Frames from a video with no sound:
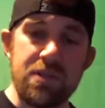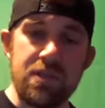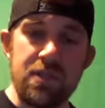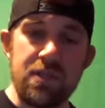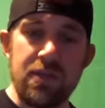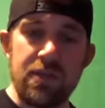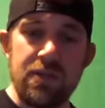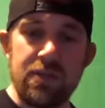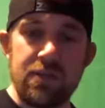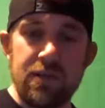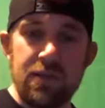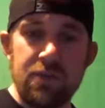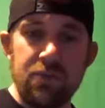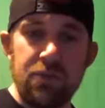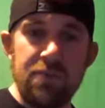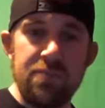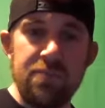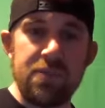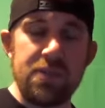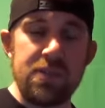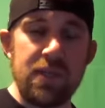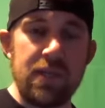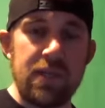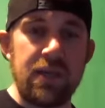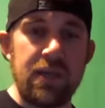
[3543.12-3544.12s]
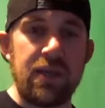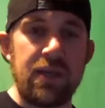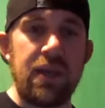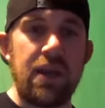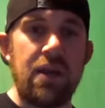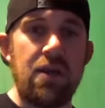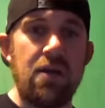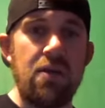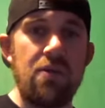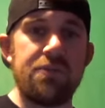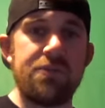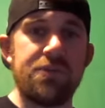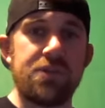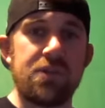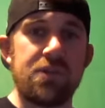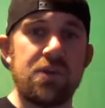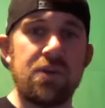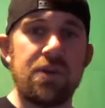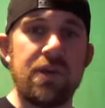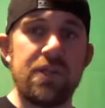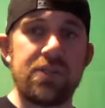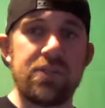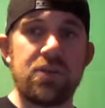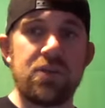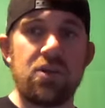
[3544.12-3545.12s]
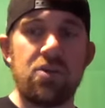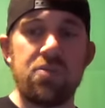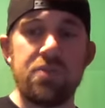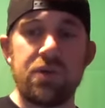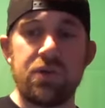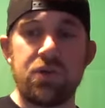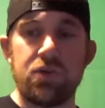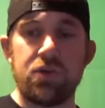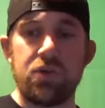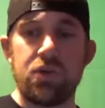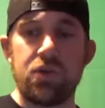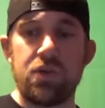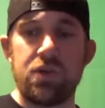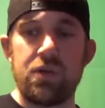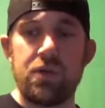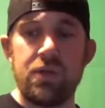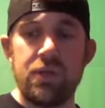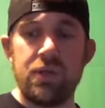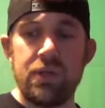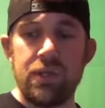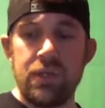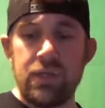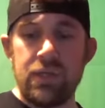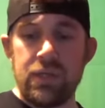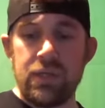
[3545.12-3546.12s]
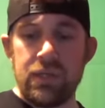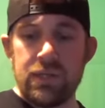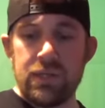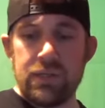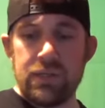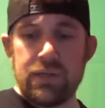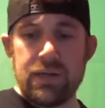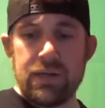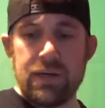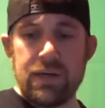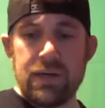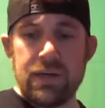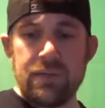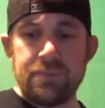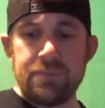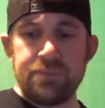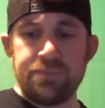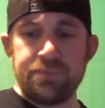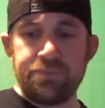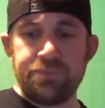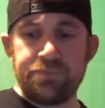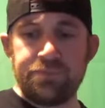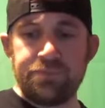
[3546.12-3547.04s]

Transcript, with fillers: that, that we've been taking care of. So that's all been good. Um,